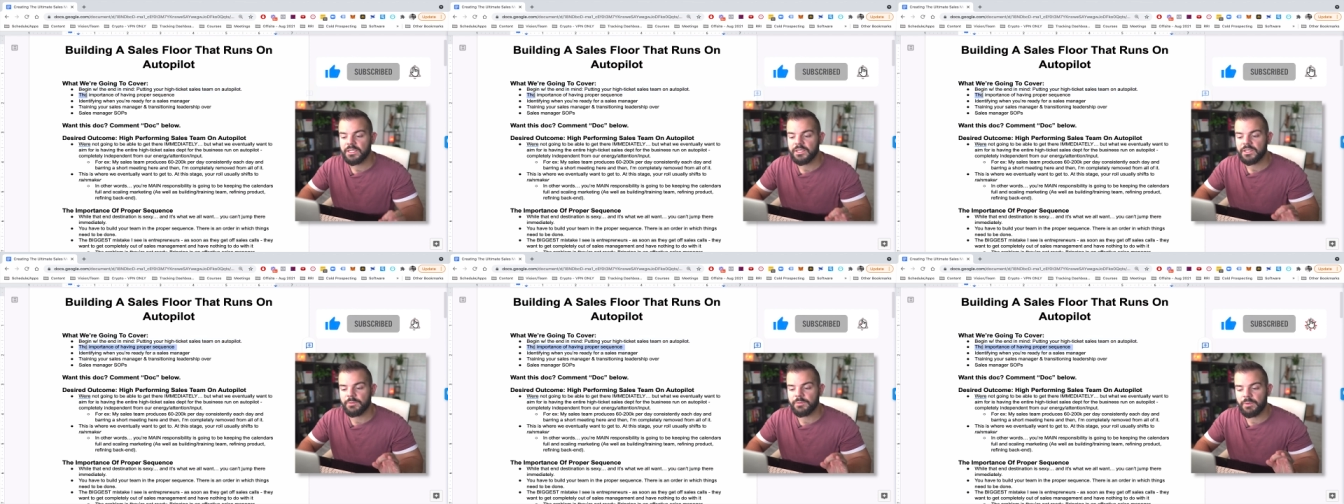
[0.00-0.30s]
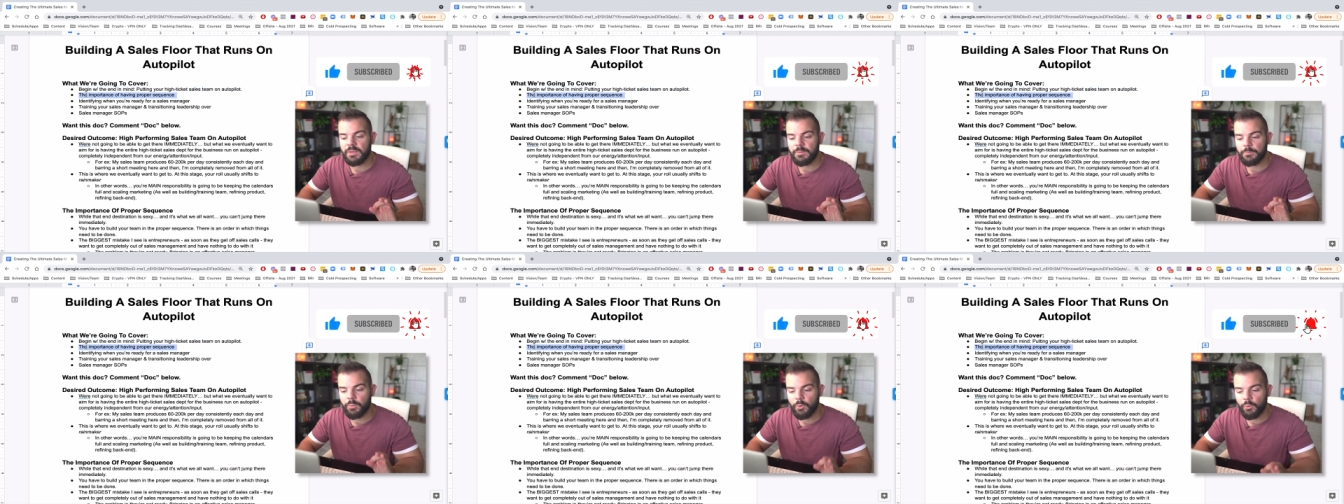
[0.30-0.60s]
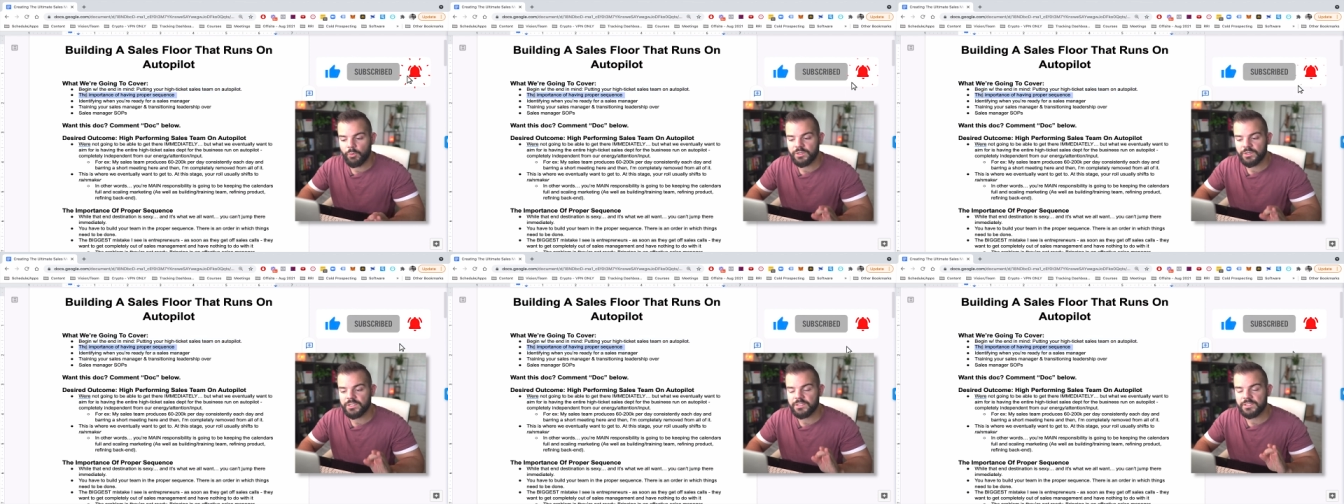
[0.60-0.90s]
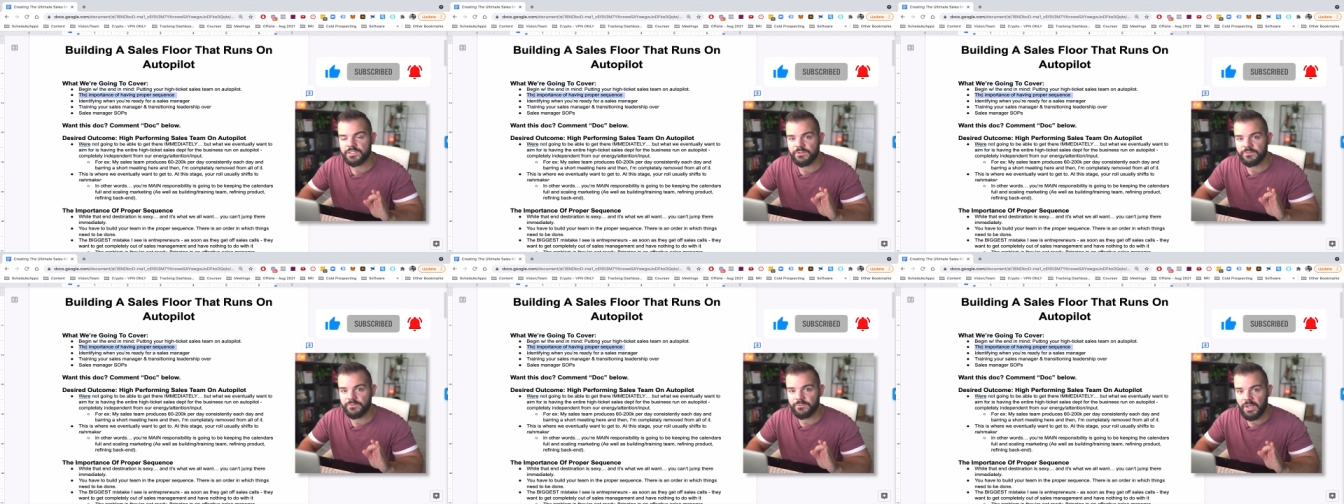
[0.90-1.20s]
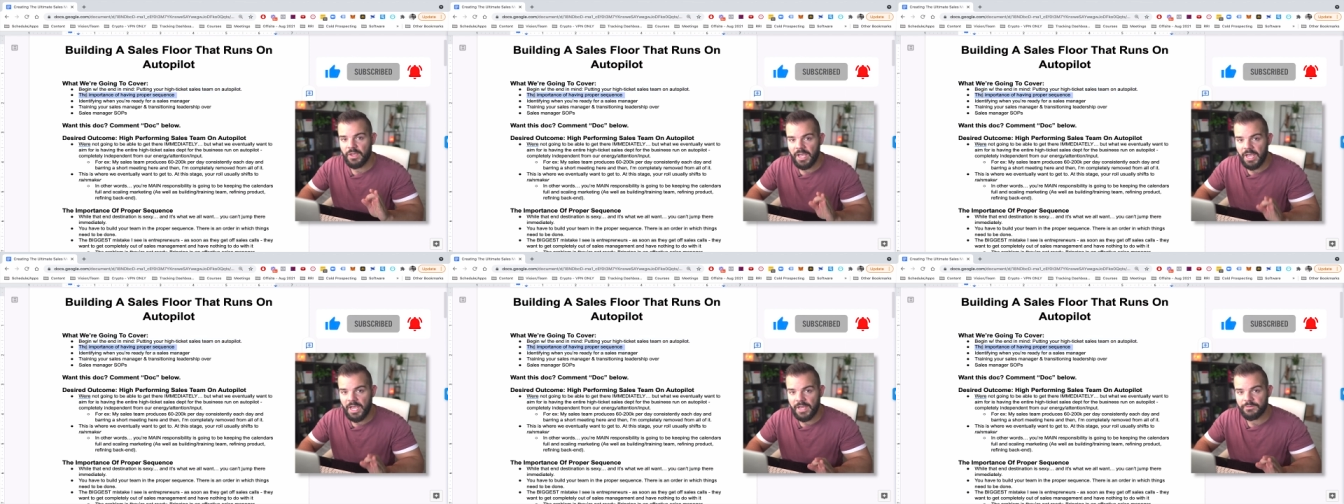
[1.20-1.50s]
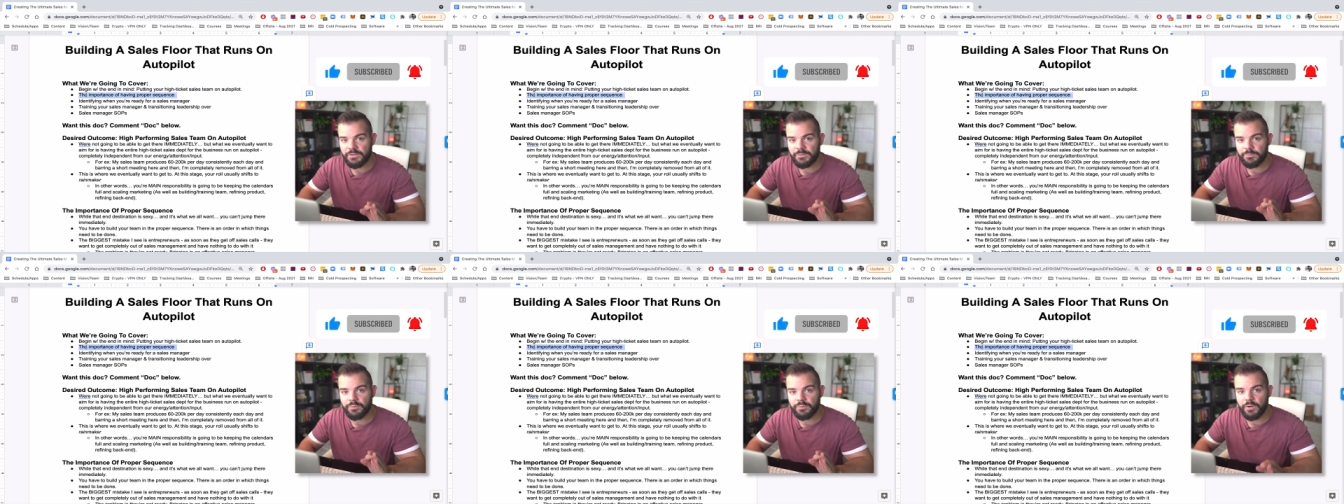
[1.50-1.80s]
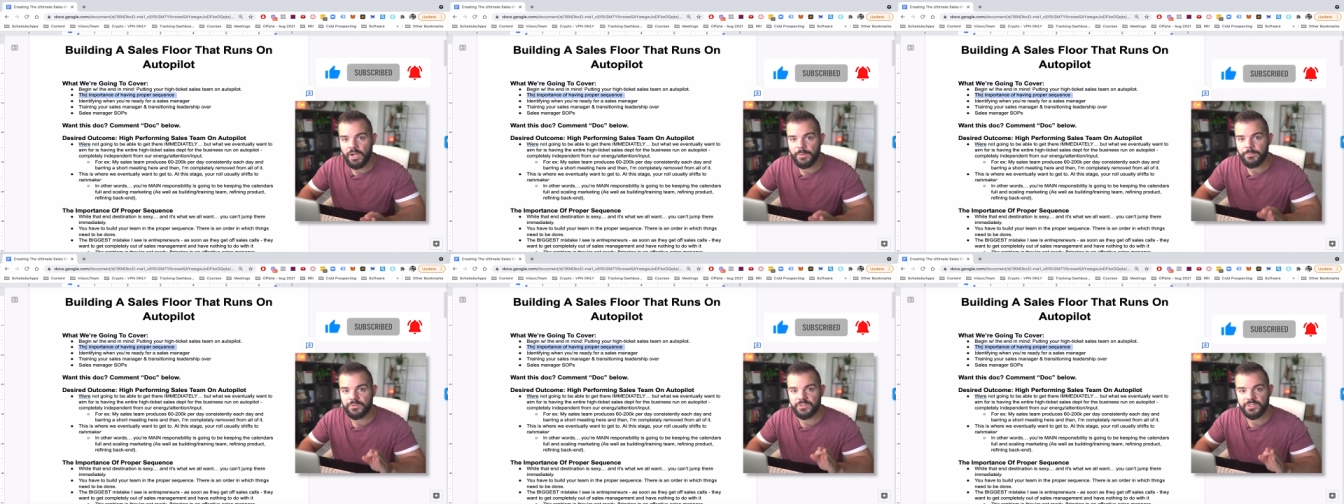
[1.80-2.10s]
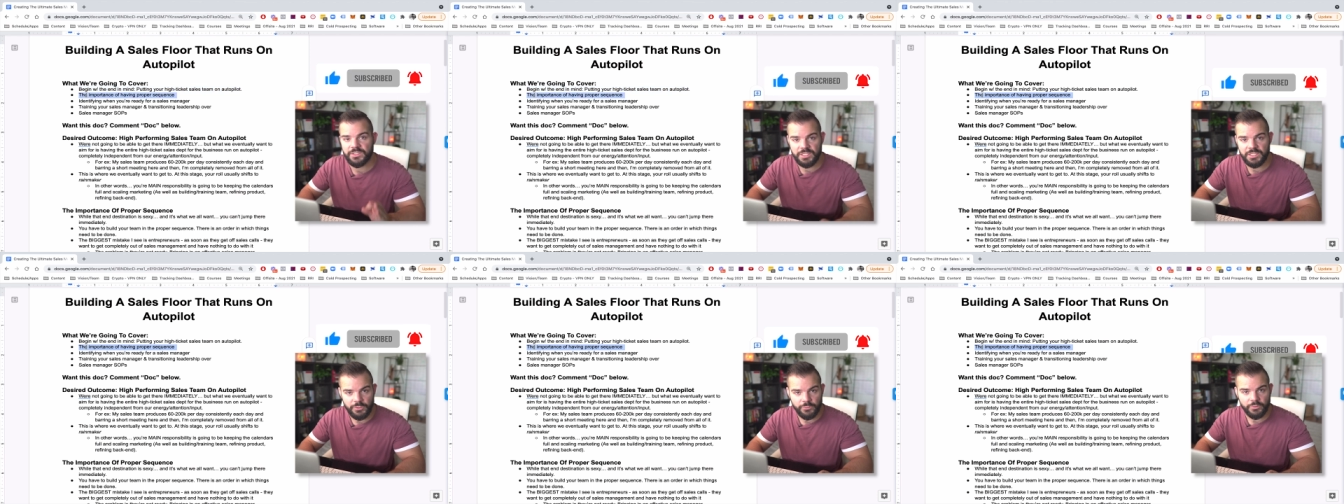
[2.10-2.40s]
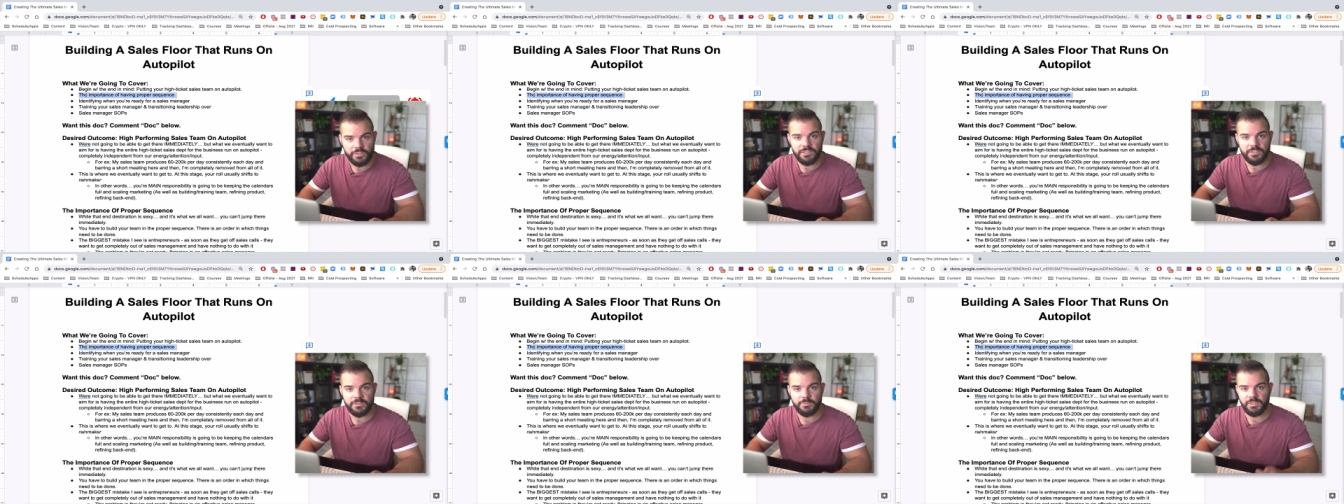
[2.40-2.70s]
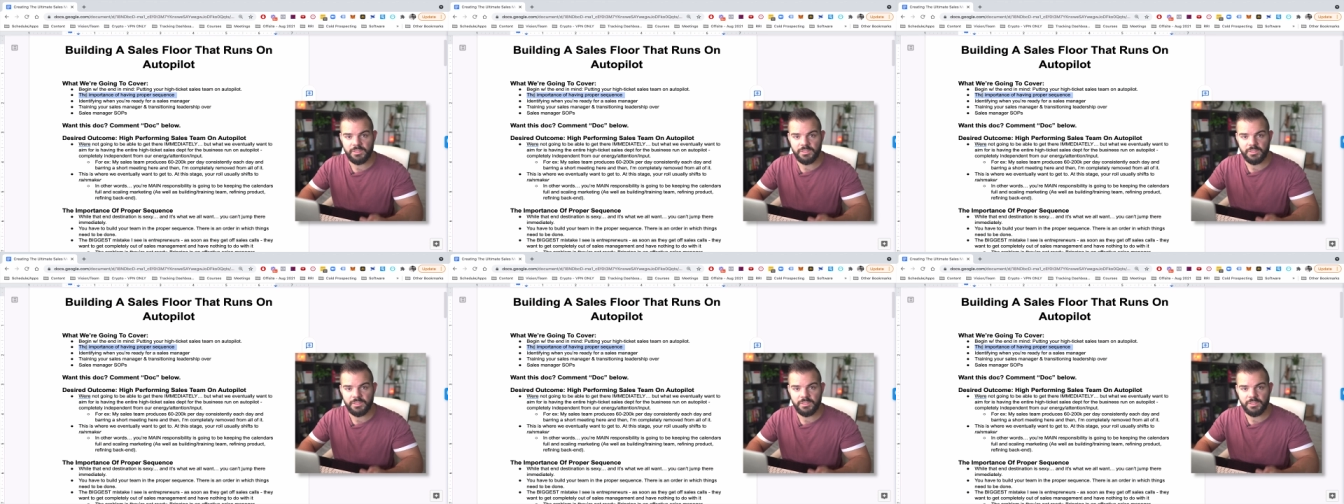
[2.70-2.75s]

the importance of having proper sequence,